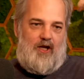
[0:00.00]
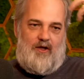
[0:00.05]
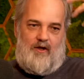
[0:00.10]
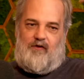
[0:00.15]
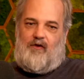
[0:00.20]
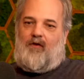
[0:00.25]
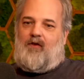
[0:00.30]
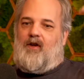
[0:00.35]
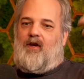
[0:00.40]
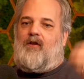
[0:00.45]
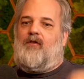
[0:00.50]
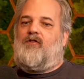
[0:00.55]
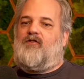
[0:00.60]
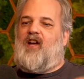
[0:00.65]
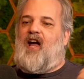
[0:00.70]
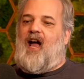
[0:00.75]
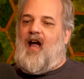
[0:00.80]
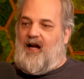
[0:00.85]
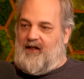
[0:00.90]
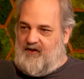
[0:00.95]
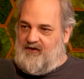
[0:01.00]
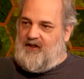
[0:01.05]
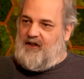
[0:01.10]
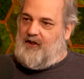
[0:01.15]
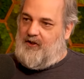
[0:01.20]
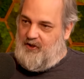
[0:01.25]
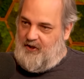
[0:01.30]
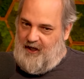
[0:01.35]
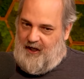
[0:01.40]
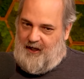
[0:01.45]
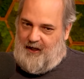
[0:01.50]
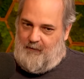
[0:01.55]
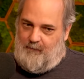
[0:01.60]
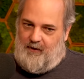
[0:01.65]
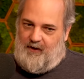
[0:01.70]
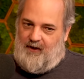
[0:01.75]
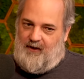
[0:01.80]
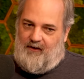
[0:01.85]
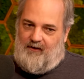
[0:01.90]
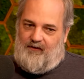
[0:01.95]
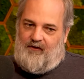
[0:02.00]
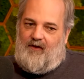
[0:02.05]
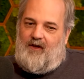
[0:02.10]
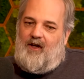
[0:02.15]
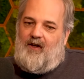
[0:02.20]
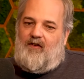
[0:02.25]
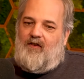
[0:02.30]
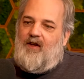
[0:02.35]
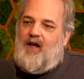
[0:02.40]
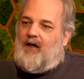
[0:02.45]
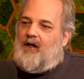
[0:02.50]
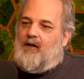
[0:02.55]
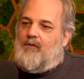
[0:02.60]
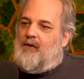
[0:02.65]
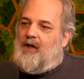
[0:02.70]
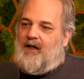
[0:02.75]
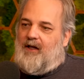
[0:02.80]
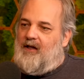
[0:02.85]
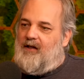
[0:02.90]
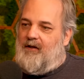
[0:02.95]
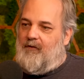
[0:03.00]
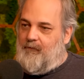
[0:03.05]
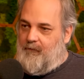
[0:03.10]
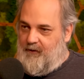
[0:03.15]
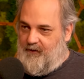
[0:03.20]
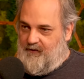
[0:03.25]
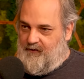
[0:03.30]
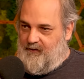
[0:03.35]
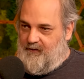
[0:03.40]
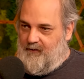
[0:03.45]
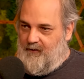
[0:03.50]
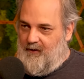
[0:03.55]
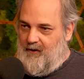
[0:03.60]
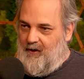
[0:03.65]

It's like toxic shame is, it's not going to make any difference.